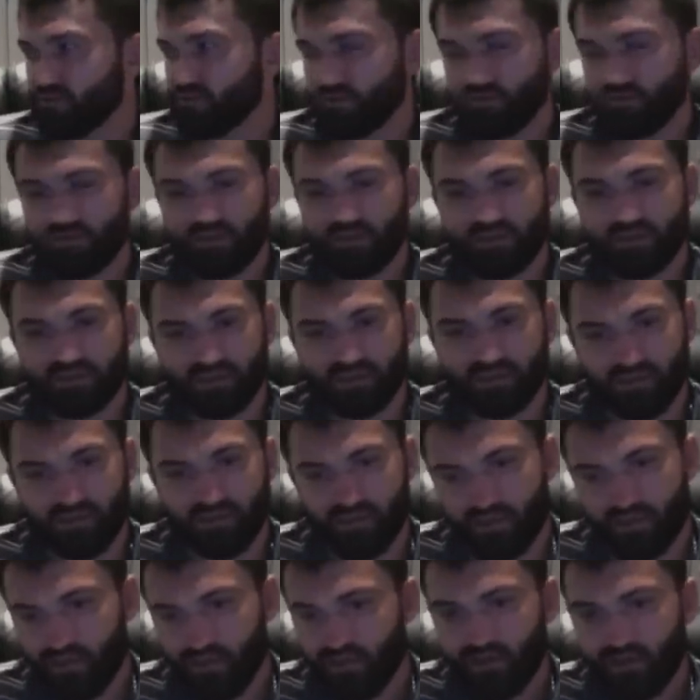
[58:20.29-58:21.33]
You know,
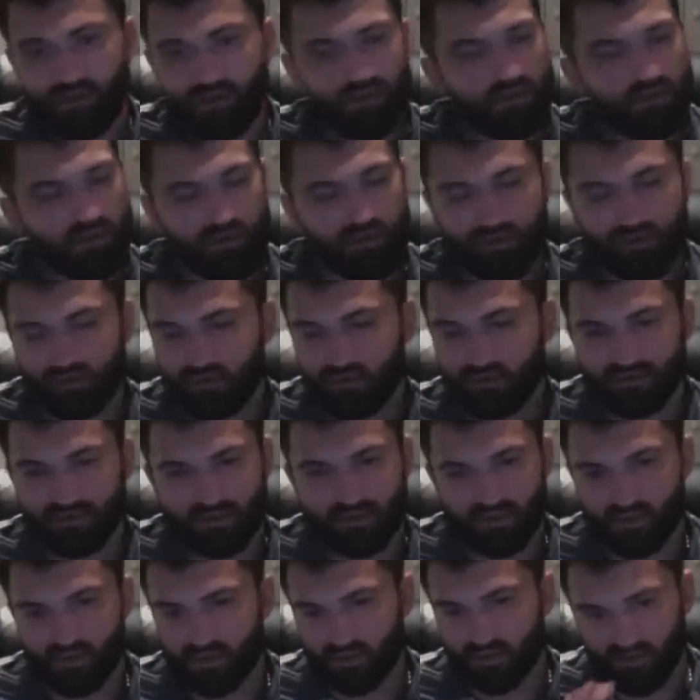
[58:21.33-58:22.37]
he's a
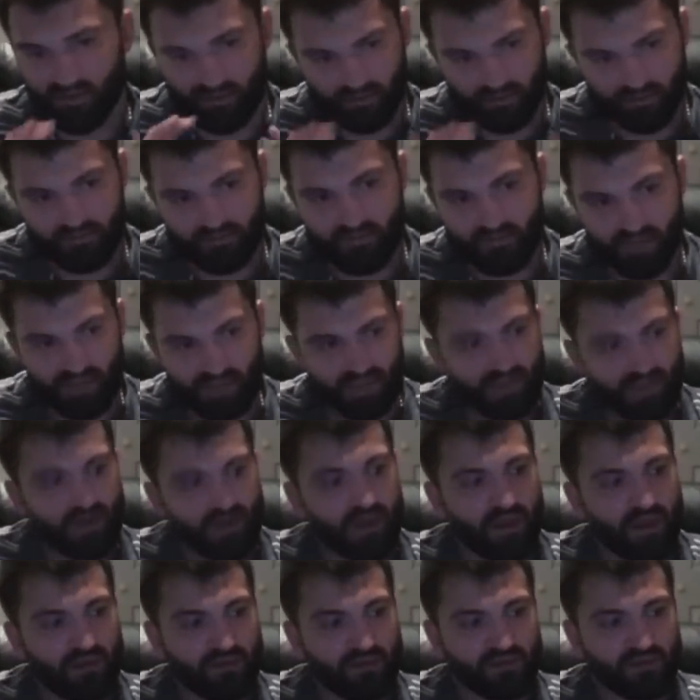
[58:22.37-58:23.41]
great
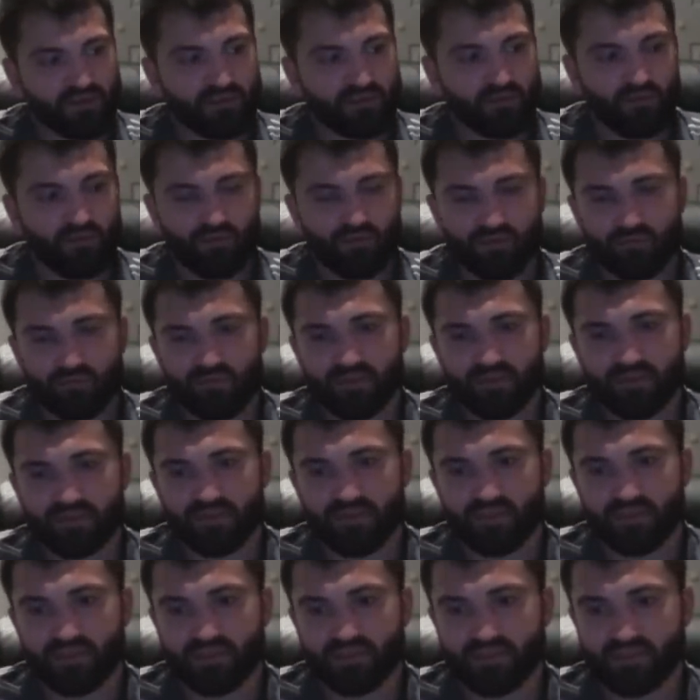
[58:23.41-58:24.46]
guy. I wish him all the best
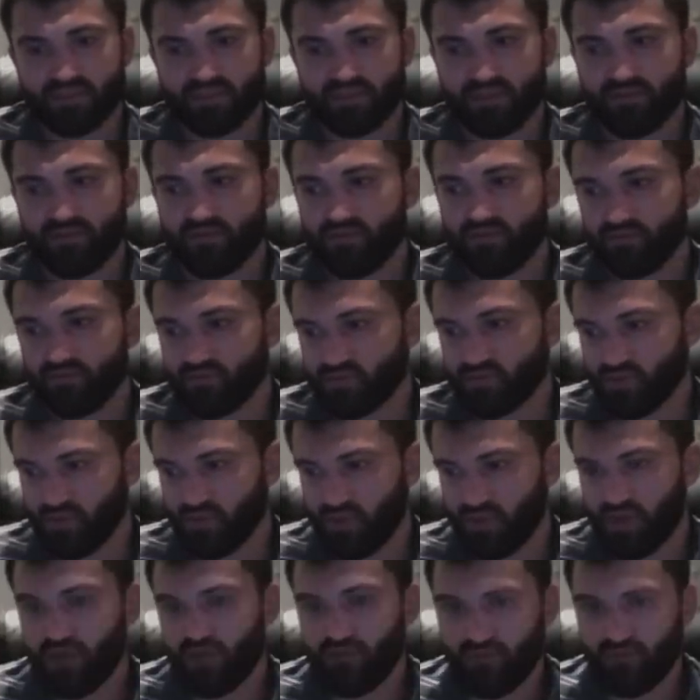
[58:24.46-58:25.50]
in his future
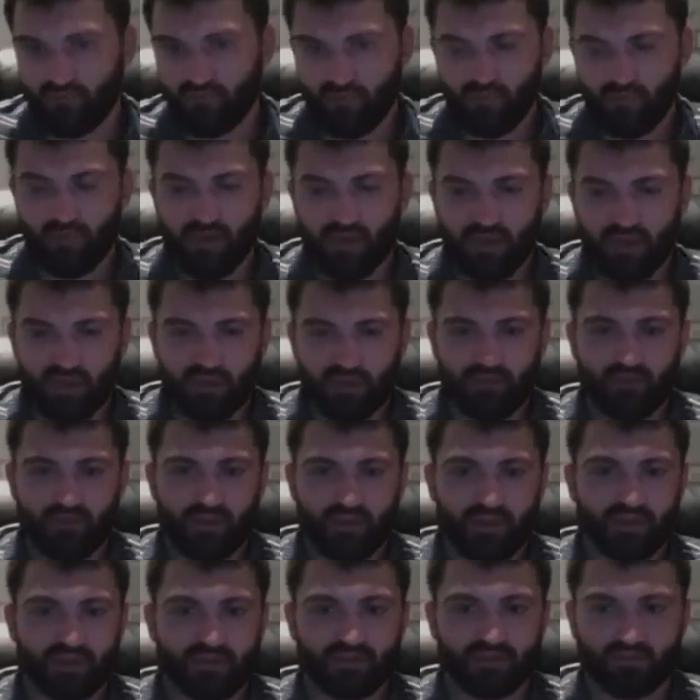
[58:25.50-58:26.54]
life, MMA
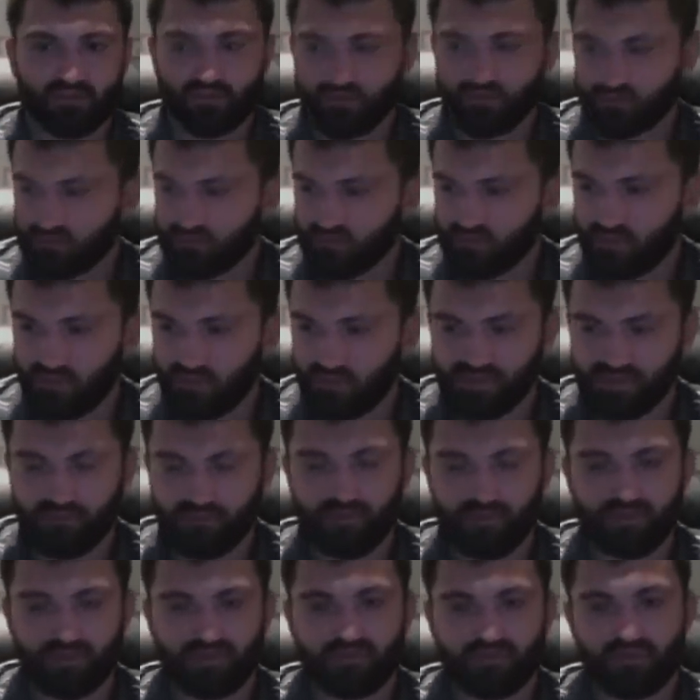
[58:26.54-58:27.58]
career. So all the
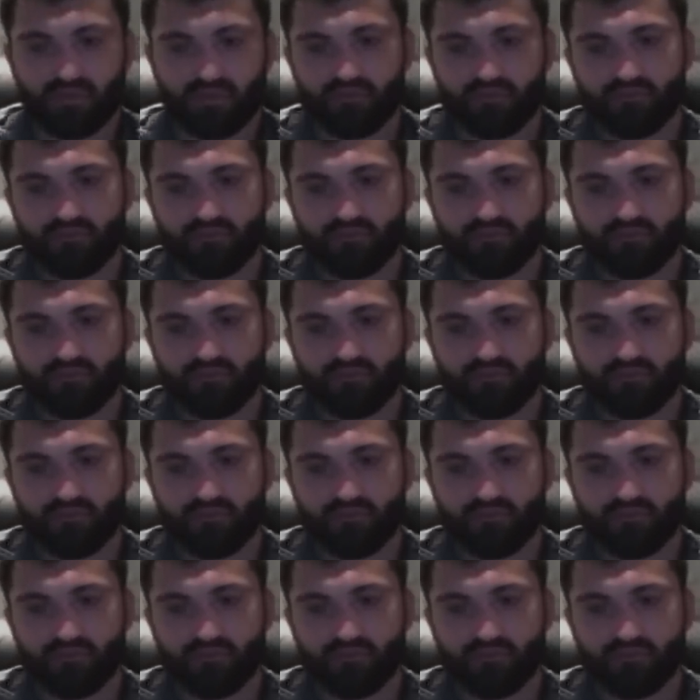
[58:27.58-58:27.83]
best to him.